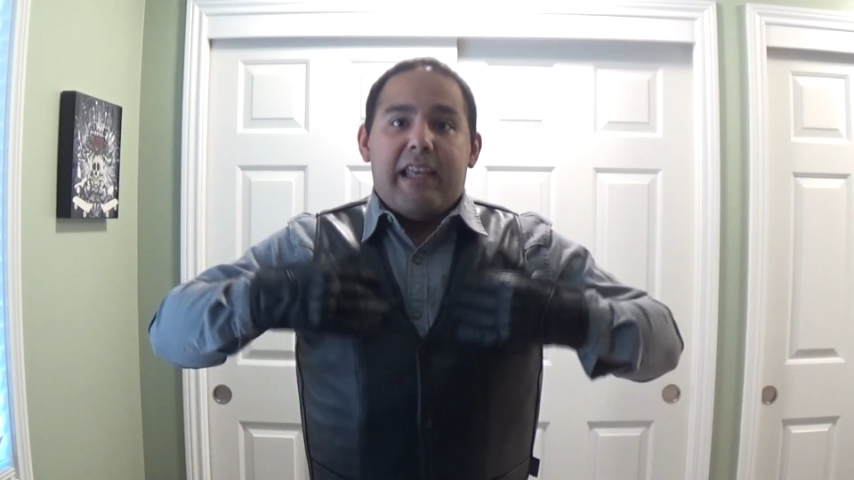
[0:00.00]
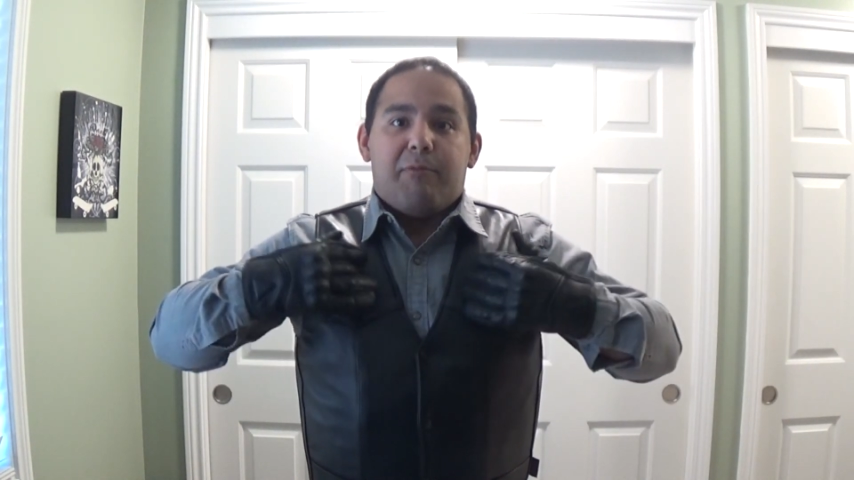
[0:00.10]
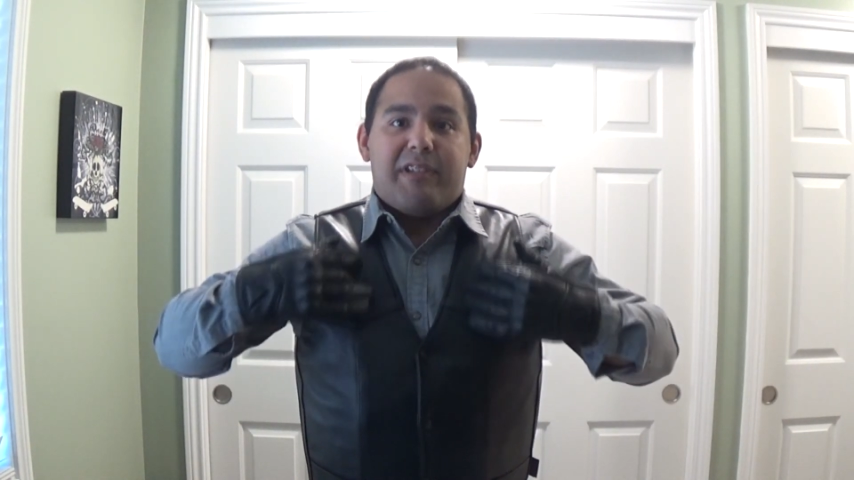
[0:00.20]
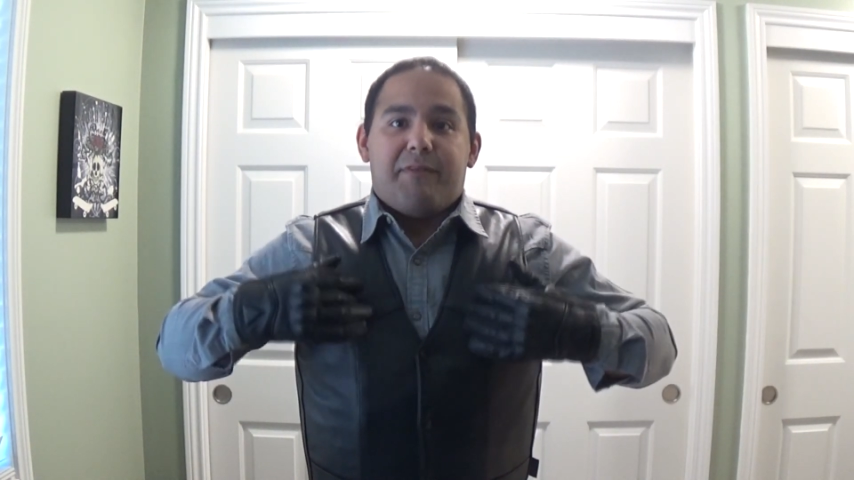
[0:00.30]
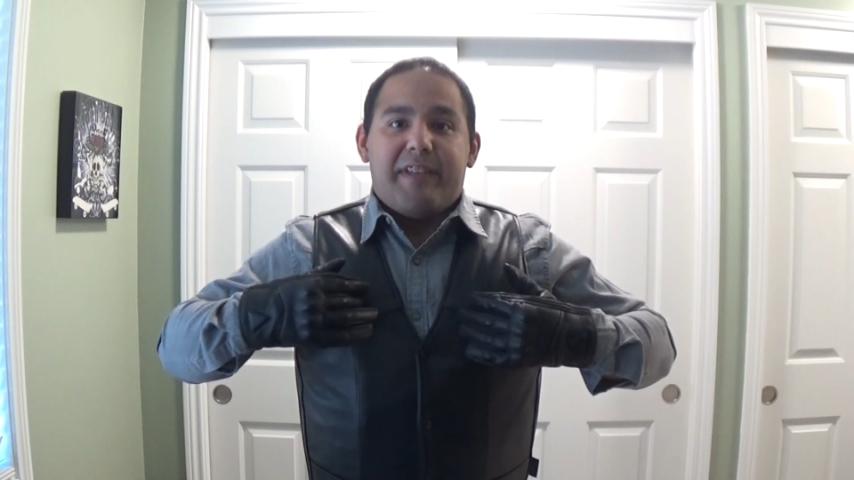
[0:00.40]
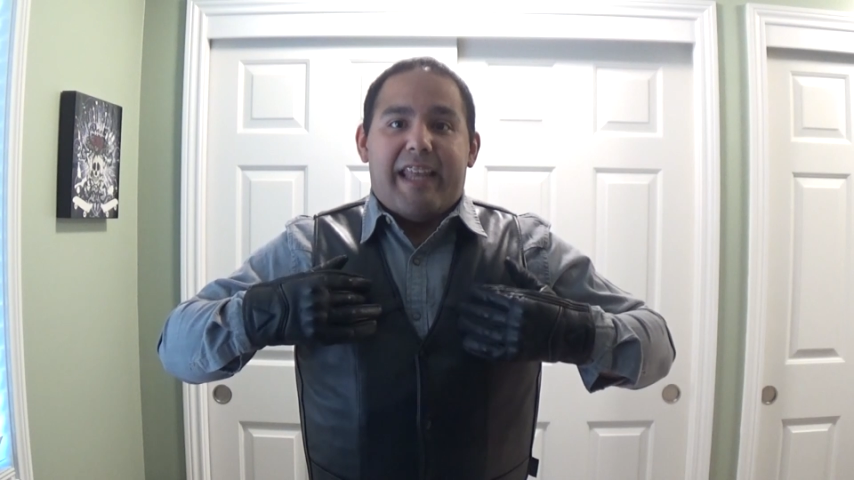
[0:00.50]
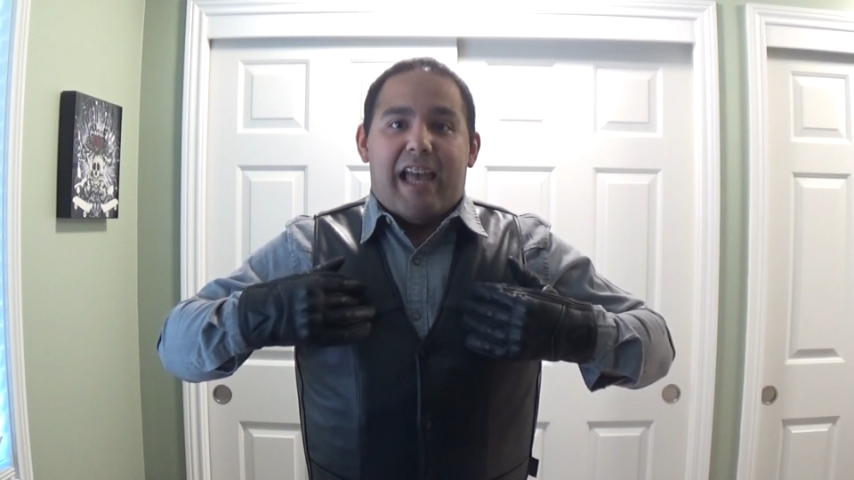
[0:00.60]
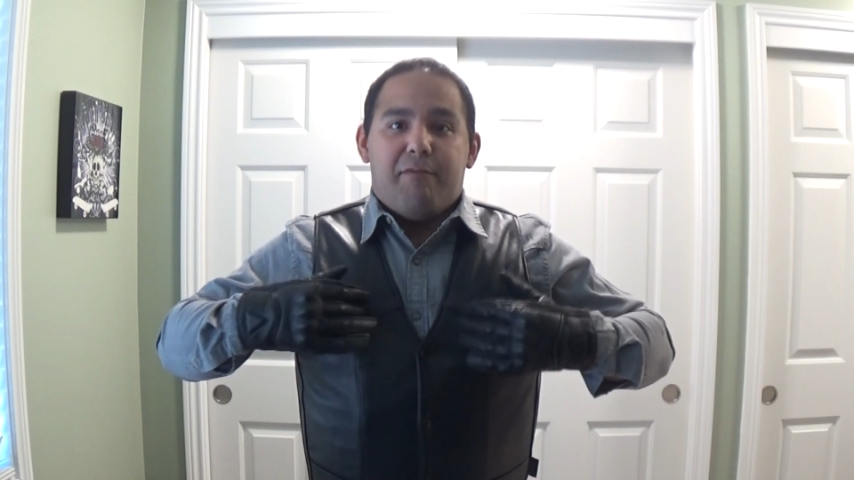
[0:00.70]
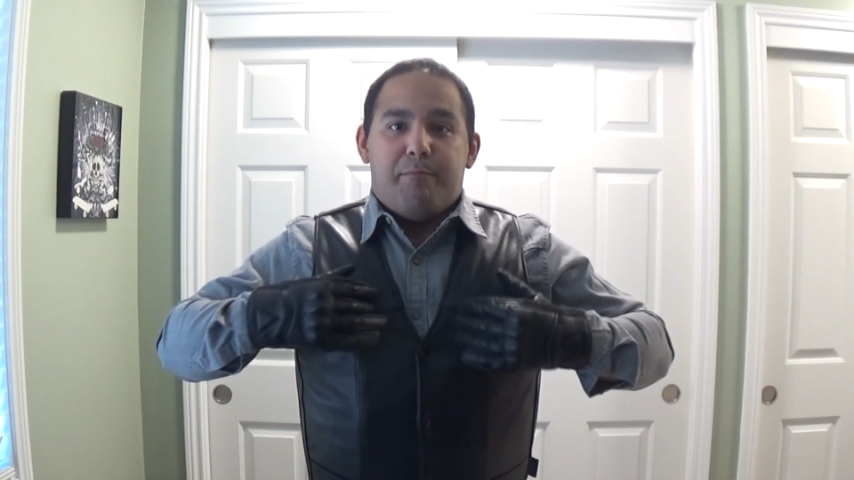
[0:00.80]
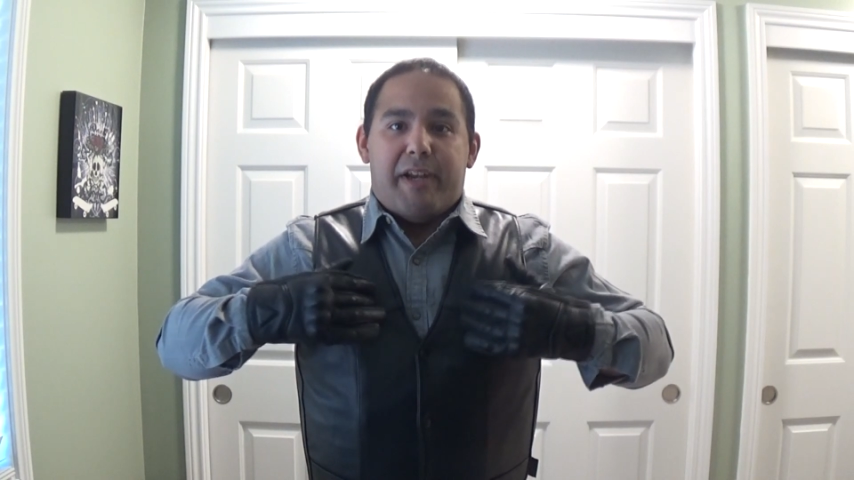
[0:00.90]
it would definitely
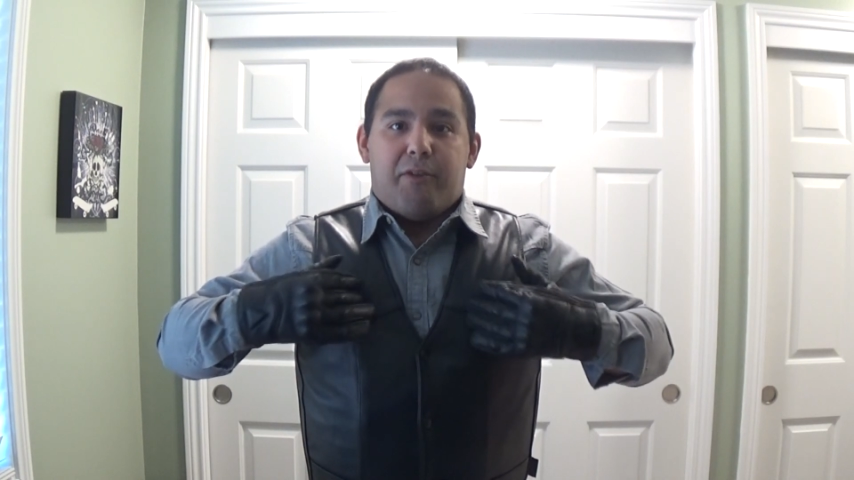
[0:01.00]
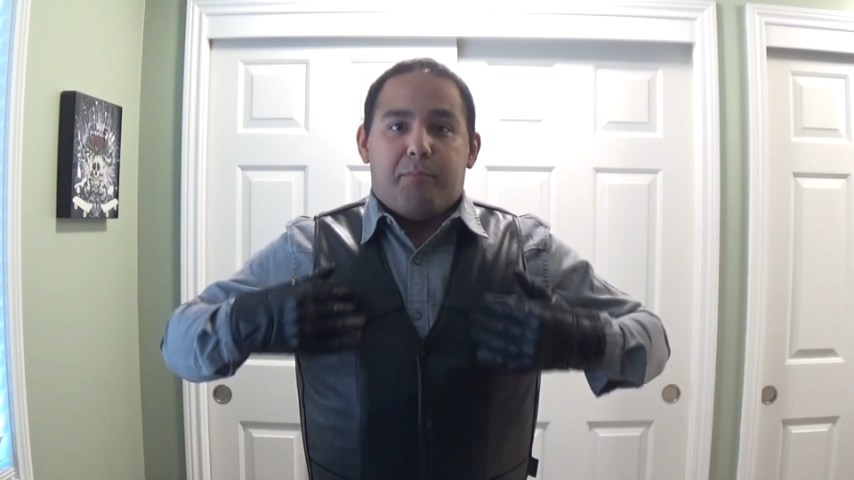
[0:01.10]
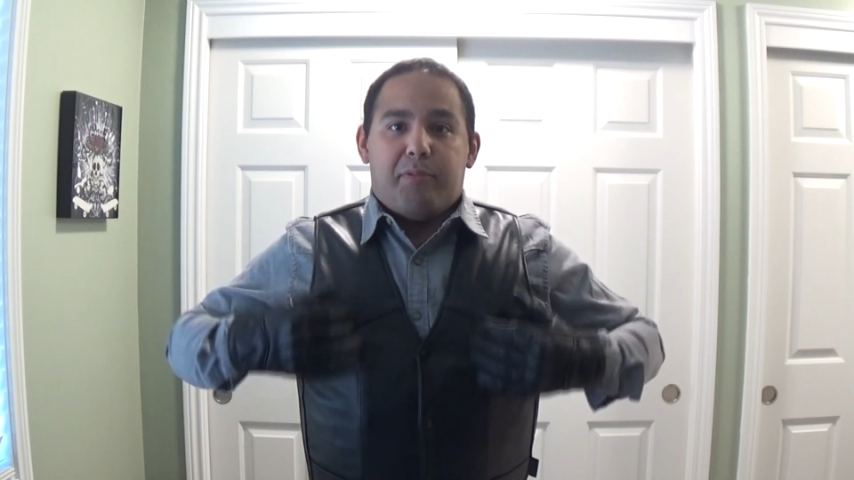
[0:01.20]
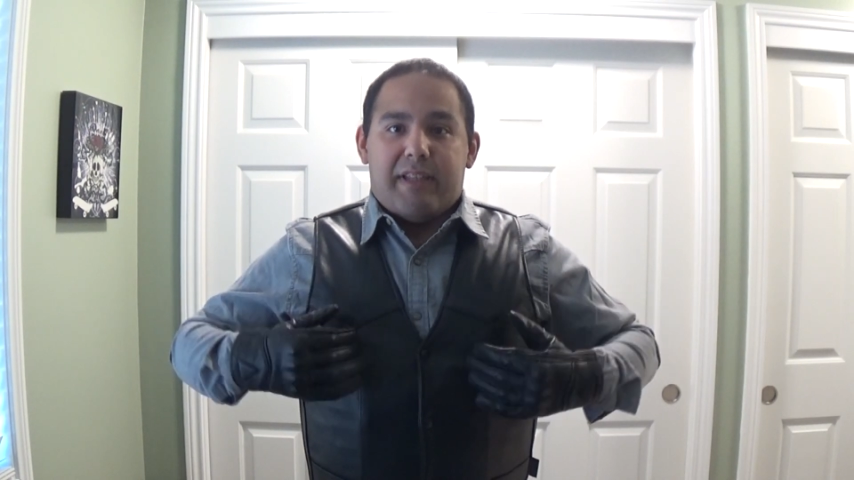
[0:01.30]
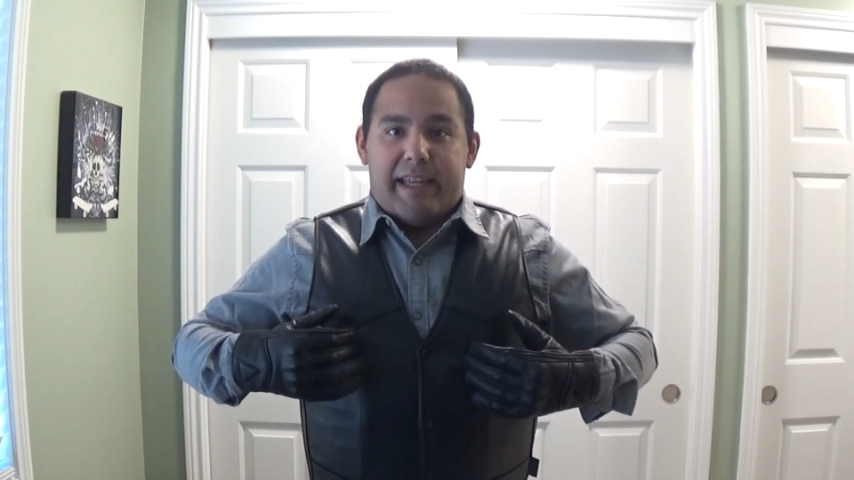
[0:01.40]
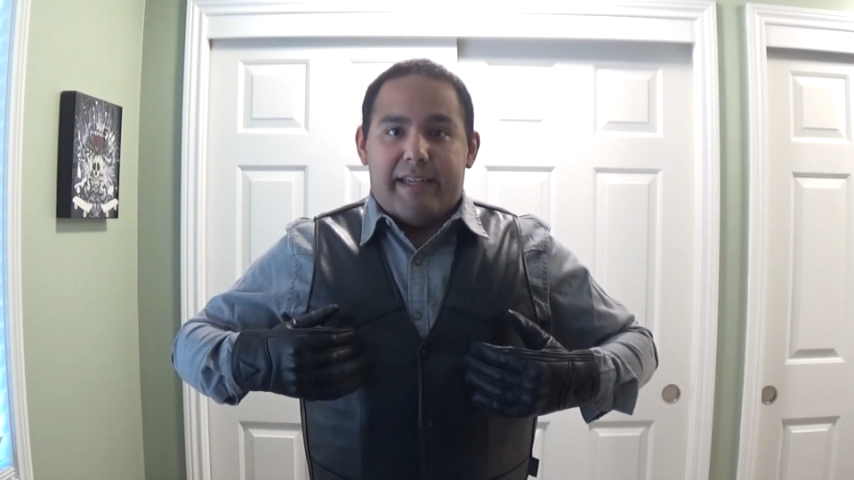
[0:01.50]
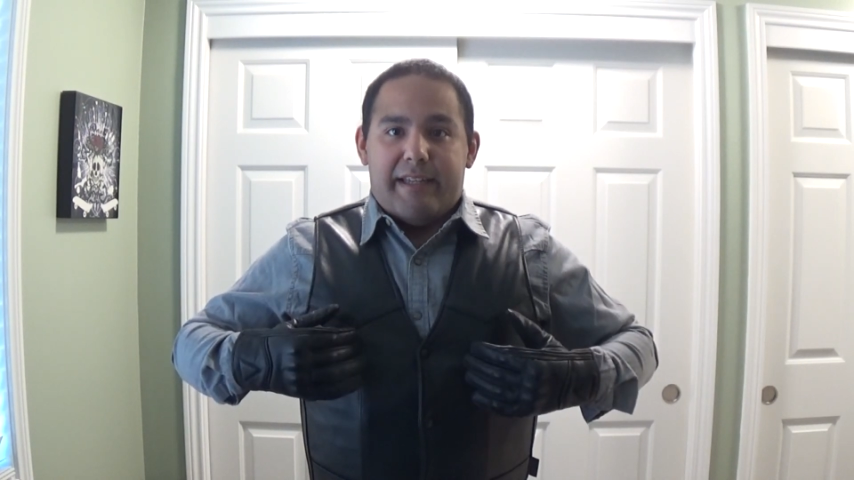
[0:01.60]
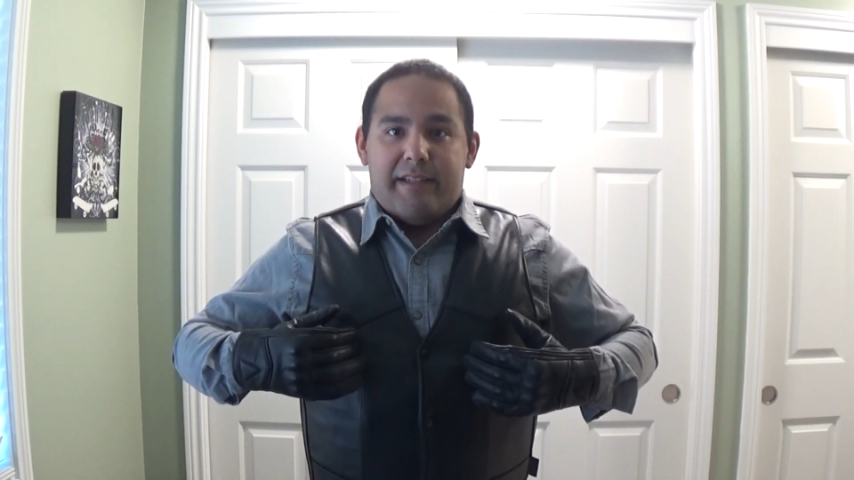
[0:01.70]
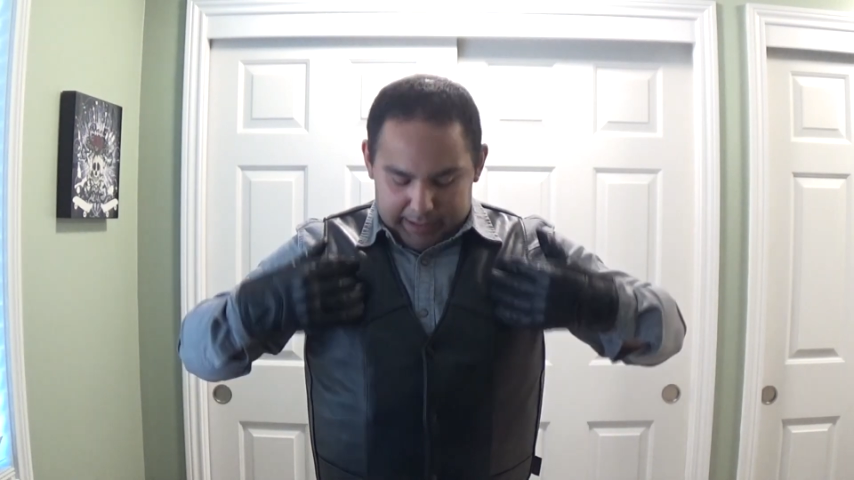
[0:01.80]
have metal plating,